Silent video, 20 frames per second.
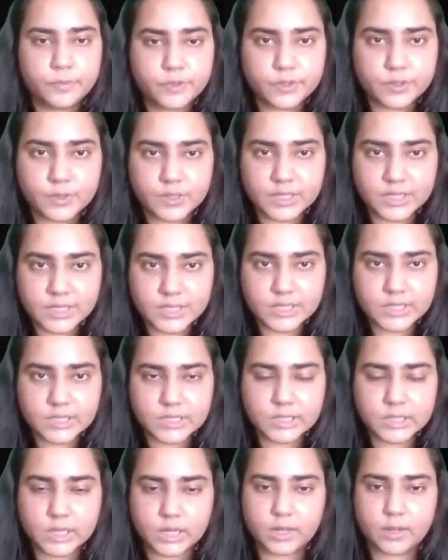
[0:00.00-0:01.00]
So this
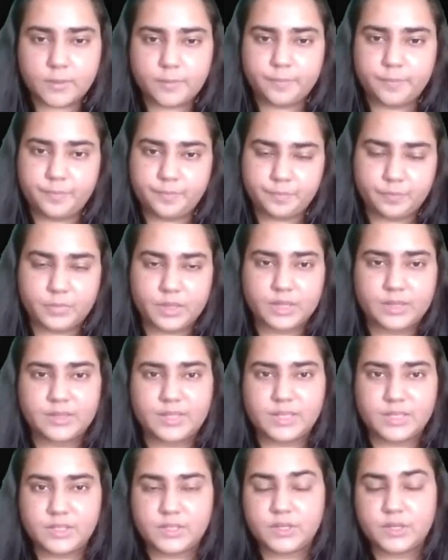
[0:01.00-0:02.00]
is um,
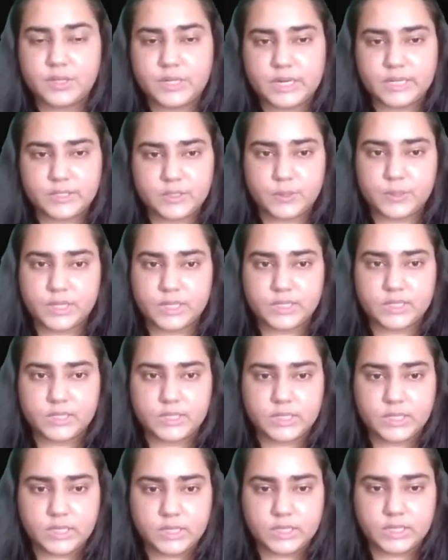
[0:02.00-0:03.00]
this here, as you can
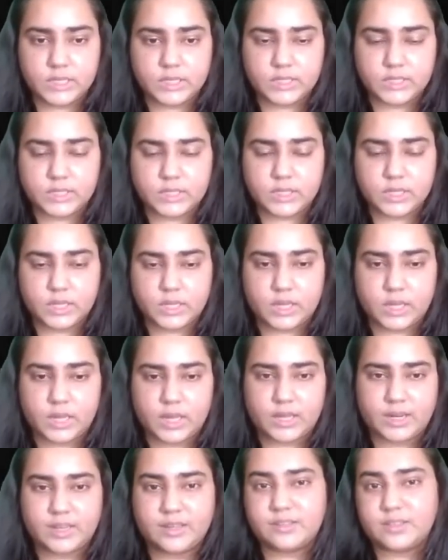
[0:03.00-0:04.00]
see, is
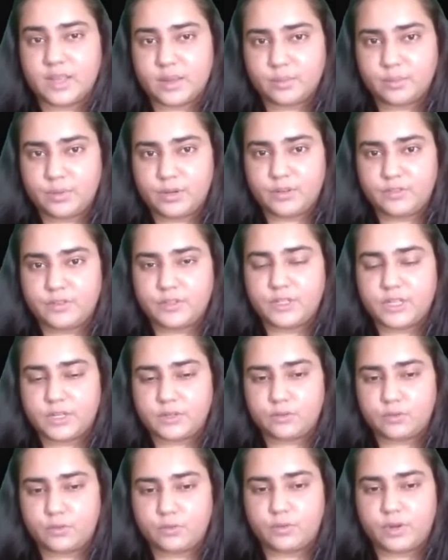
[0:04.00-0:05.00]
an example of a
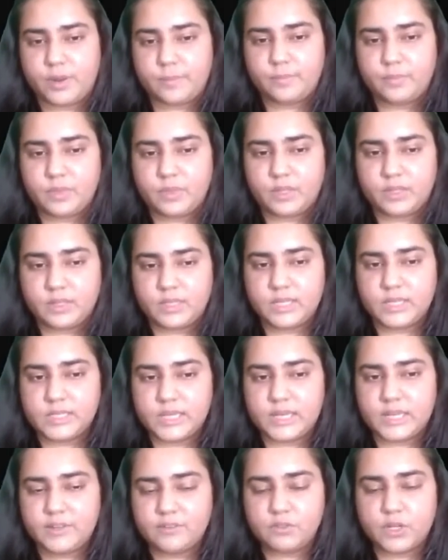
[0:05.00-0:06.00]
dendrogram.
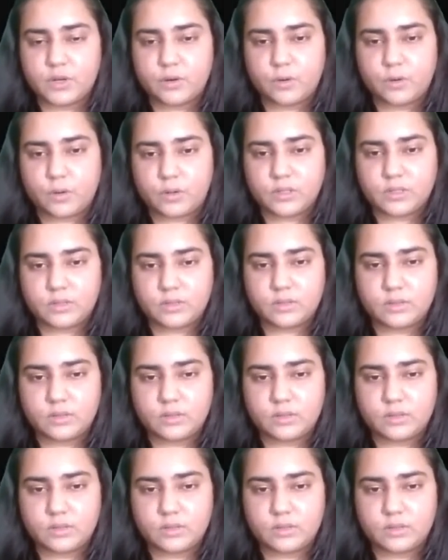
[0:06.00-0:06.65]
These leaves are all